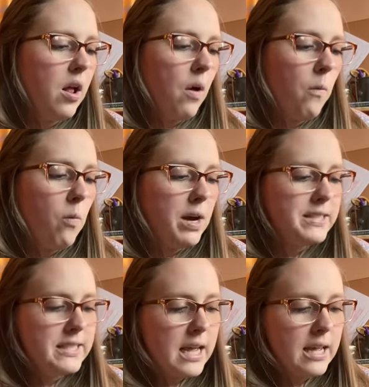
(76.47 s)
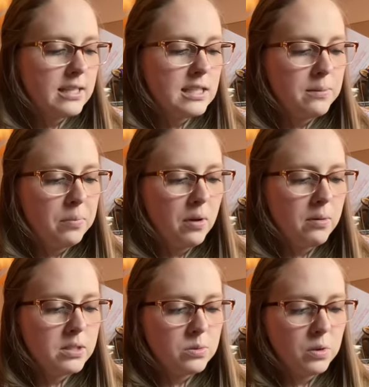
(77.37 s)
One day, as the boy
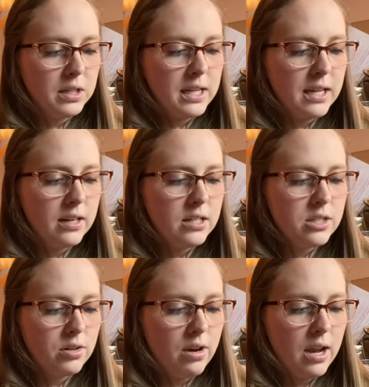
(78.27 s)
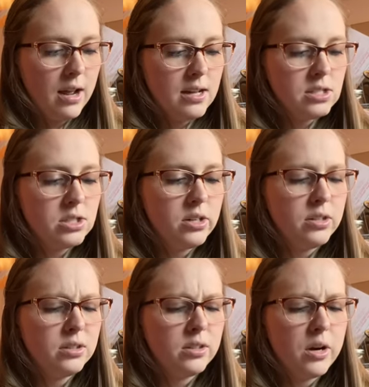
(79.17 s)
was working in a tree, a
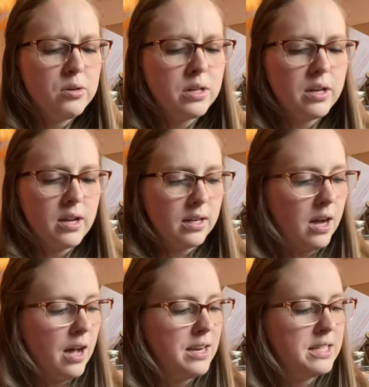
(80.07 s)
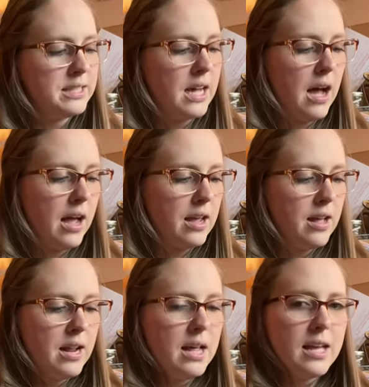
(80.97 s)
certain coconut caught his eye.
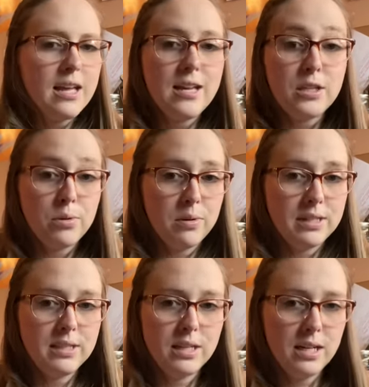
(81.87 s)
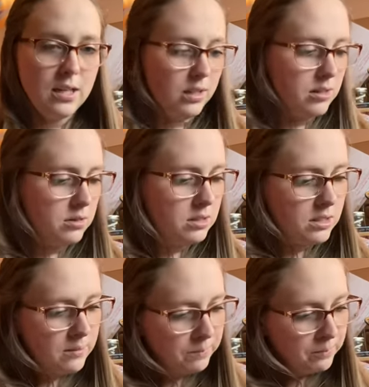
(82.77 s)
He twisted it loose,
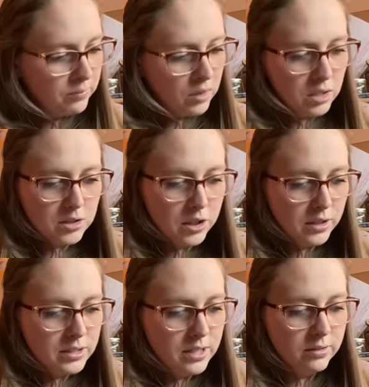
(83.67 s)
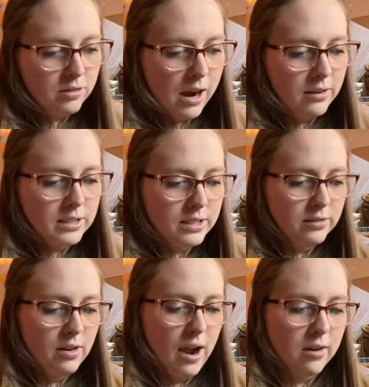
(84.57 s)
turned it around and
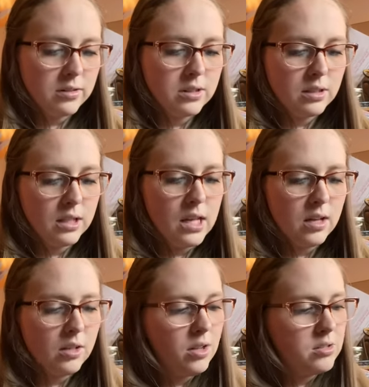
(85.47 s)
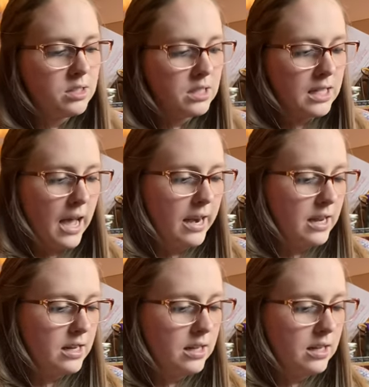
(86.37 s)
around, looking closely at it.